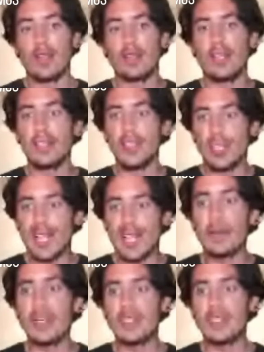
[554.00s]
is not
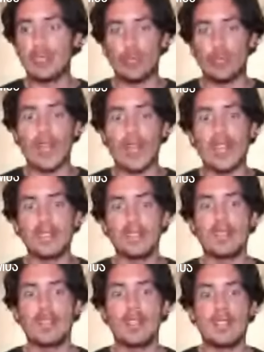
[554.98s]
allowing us to create,
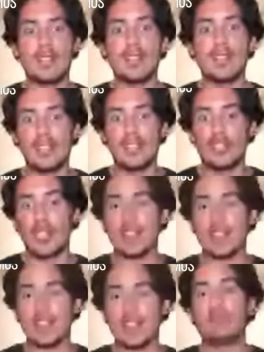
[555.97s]
is just
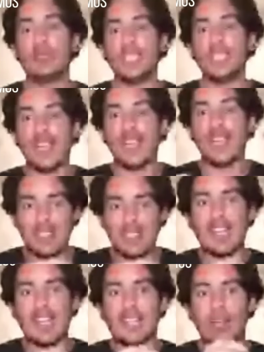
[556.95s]
putting us like a
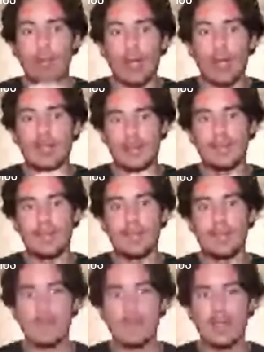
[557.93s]
rock,
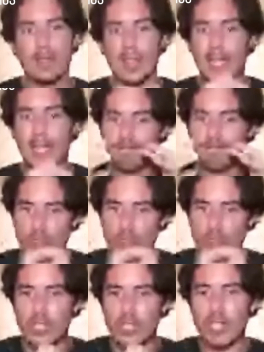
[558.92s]
like stretching
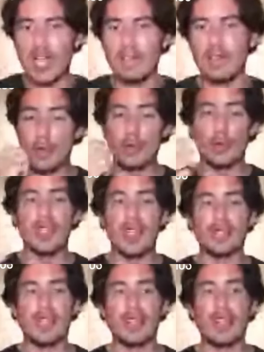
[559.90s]
everything.
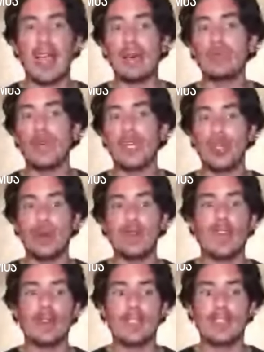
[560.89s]
Someone was asking, how do I
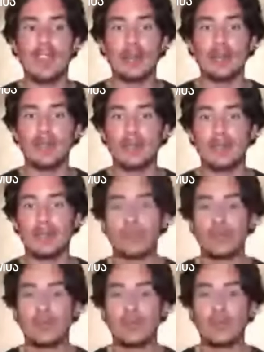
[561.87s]
know if I resound?
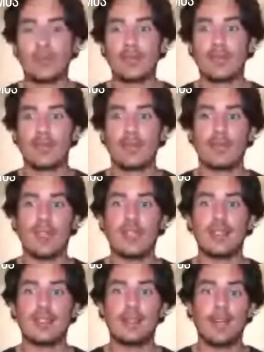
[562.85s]

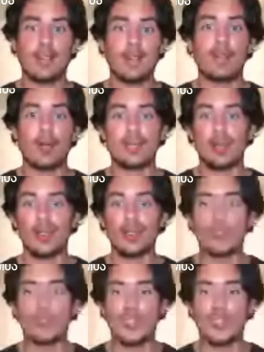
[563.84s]
It's very impossible
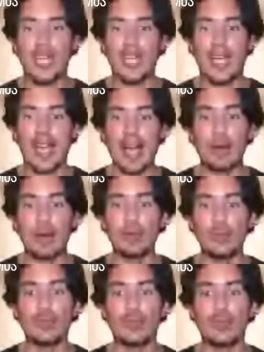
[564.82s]
to say how
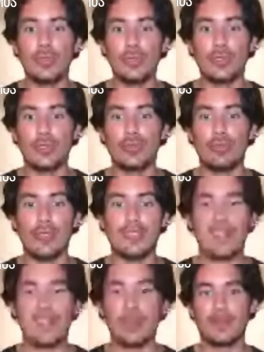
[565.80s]
you should
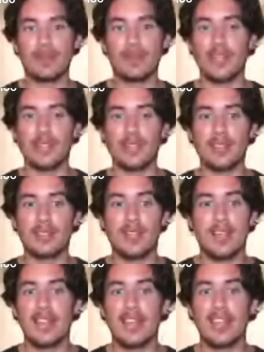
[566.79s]
resound because
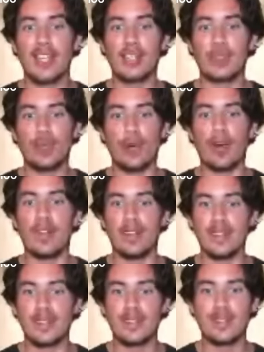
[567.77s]
each one
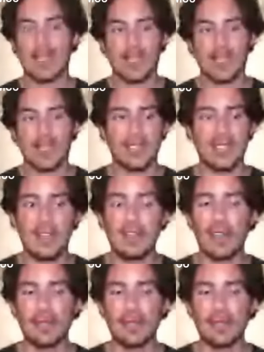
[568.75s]
is different.